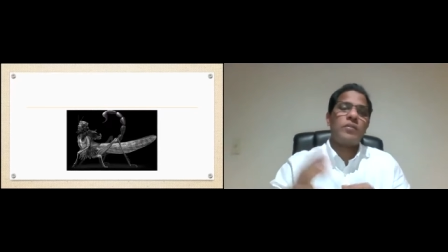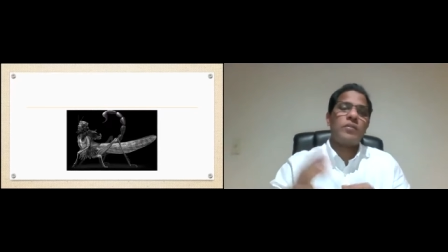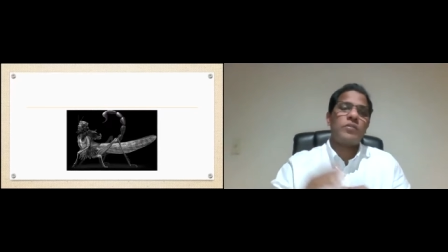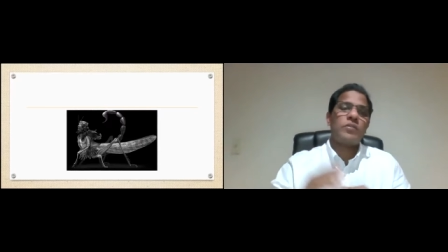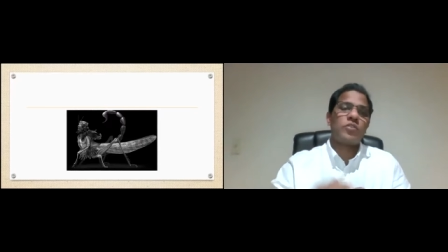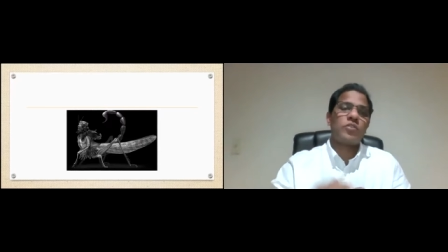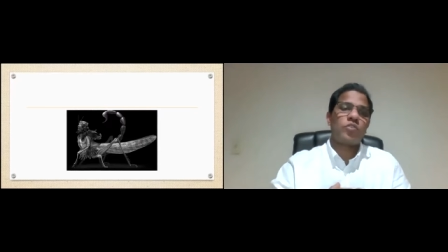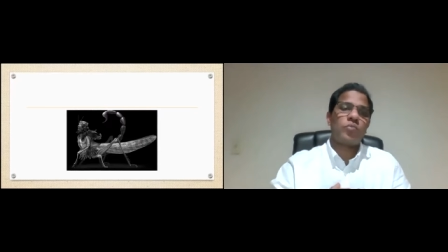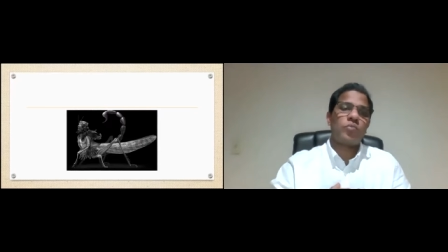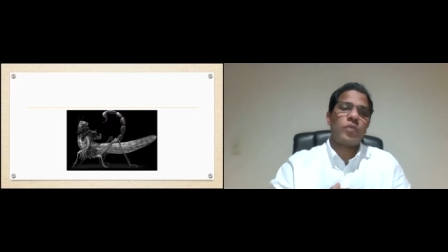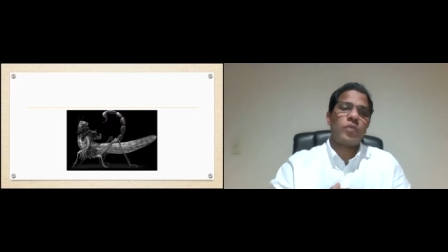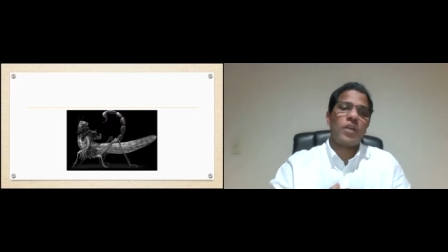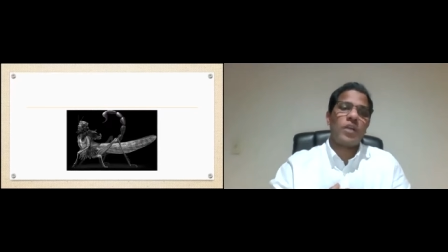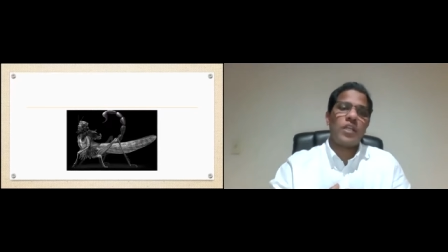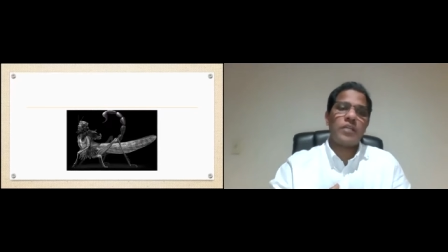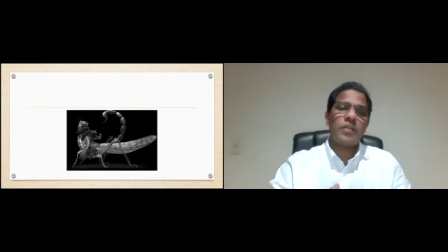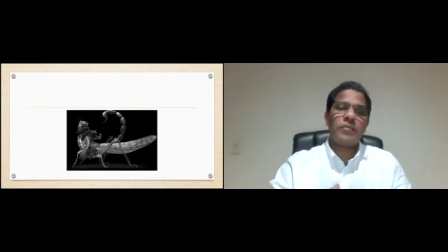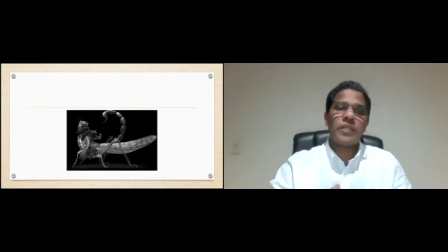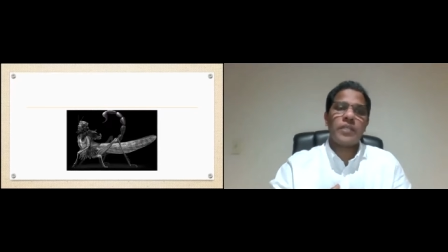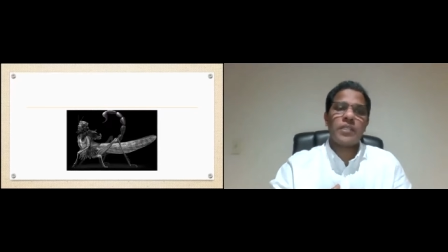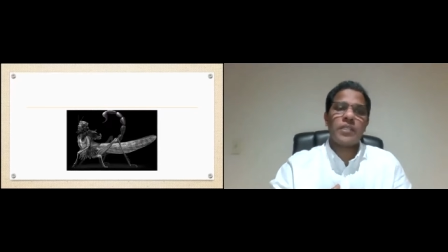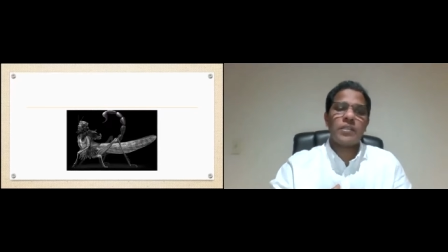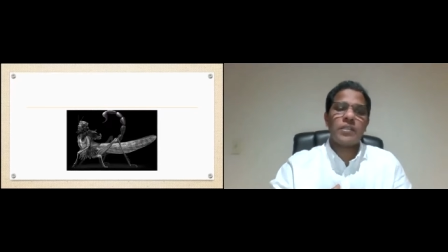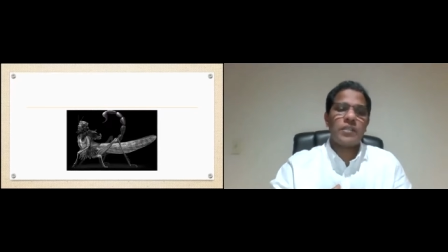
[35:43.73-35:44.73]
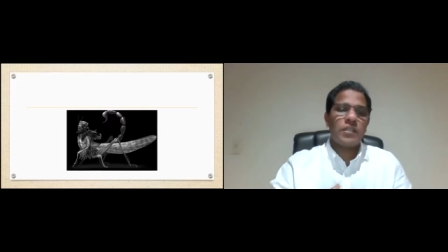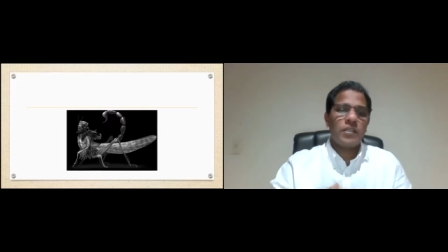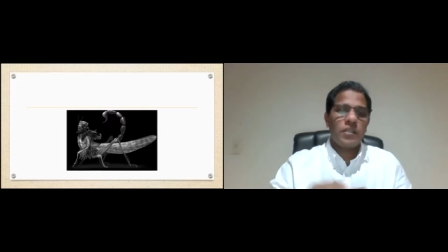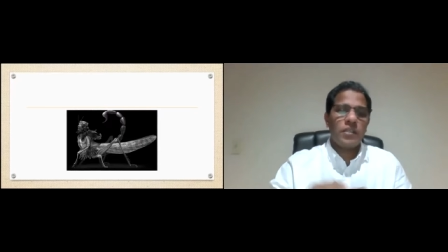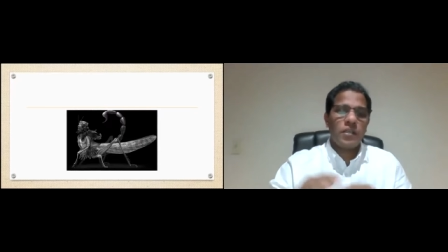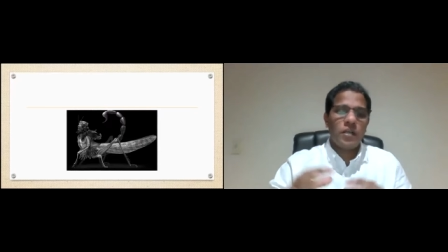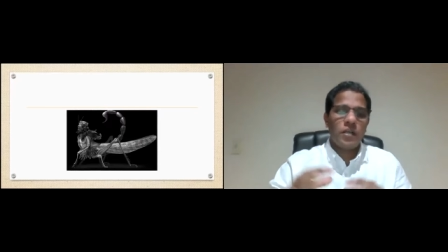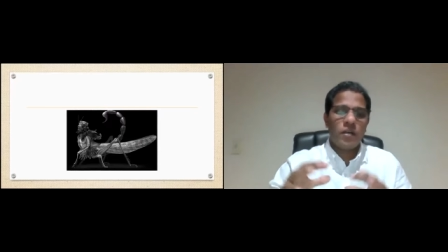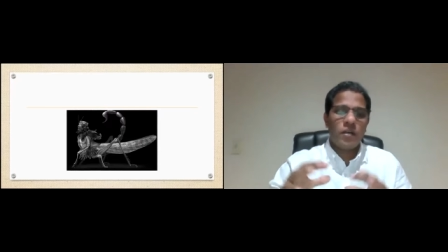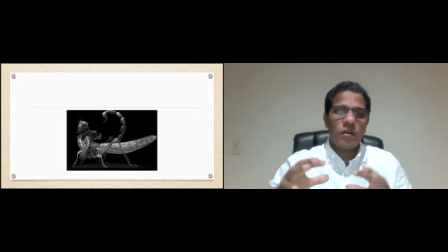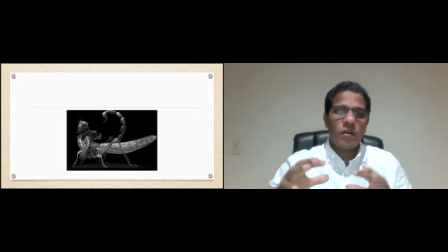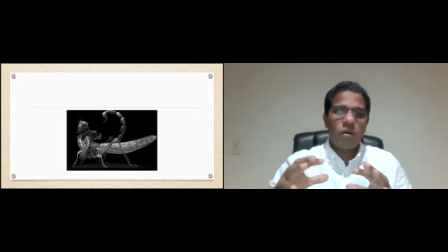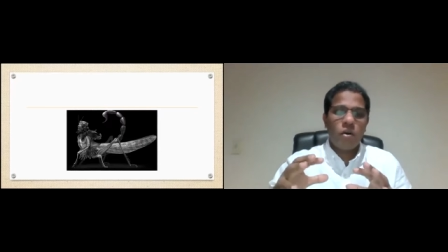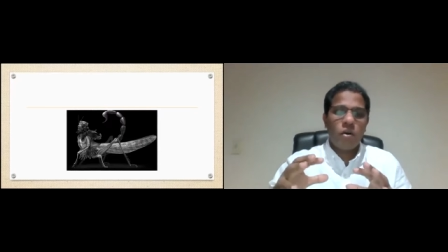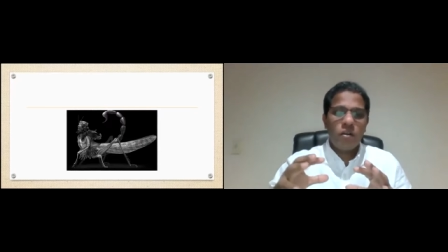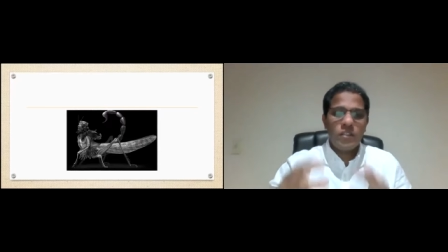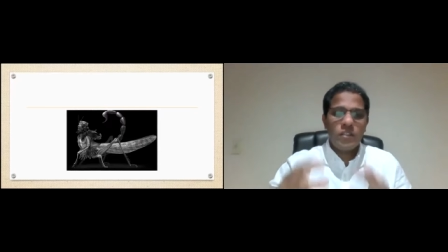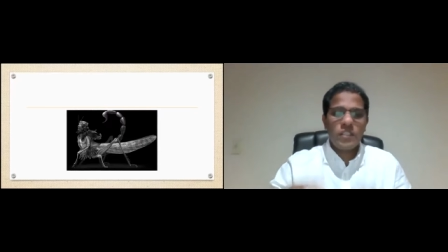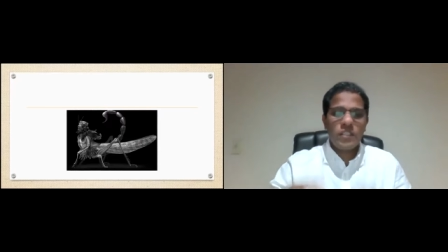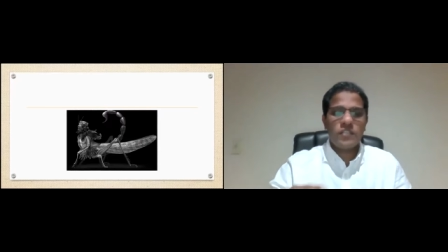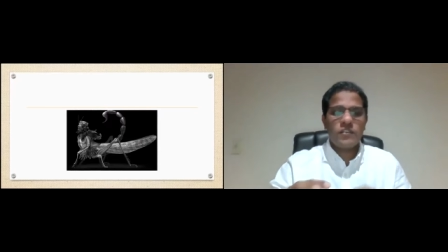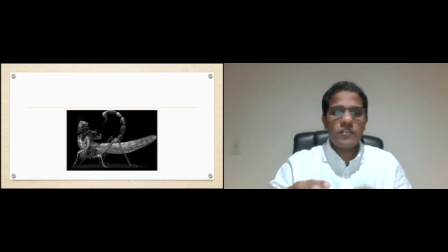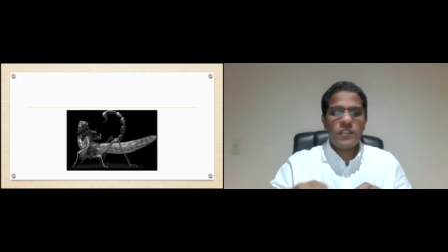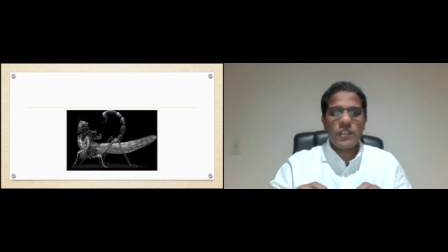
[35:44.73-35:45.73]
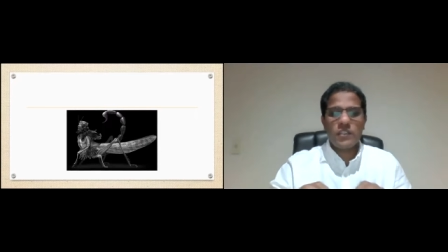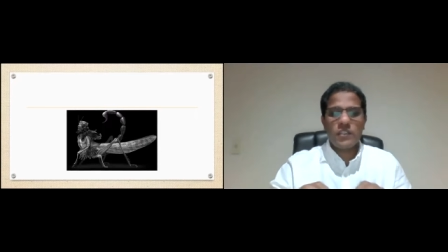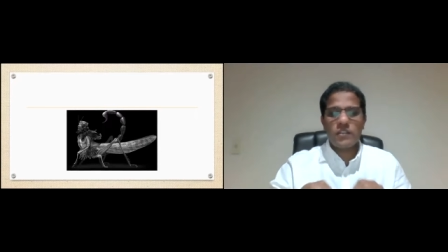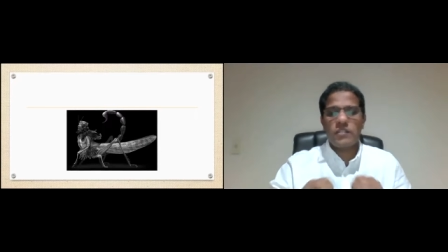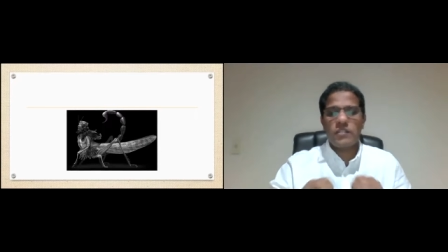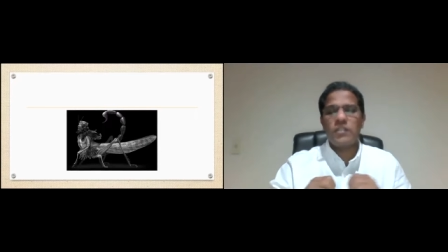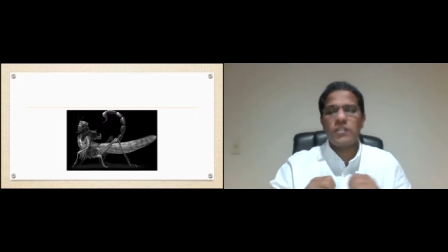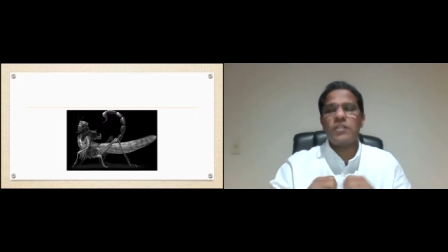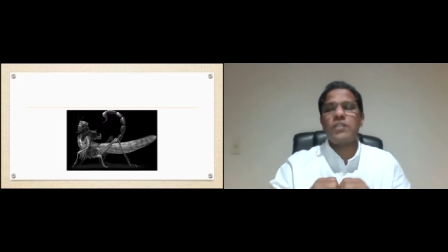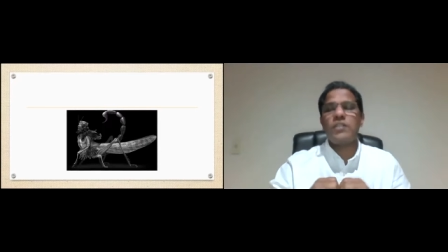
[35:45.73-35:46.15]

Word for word: those who are living uh, on this earth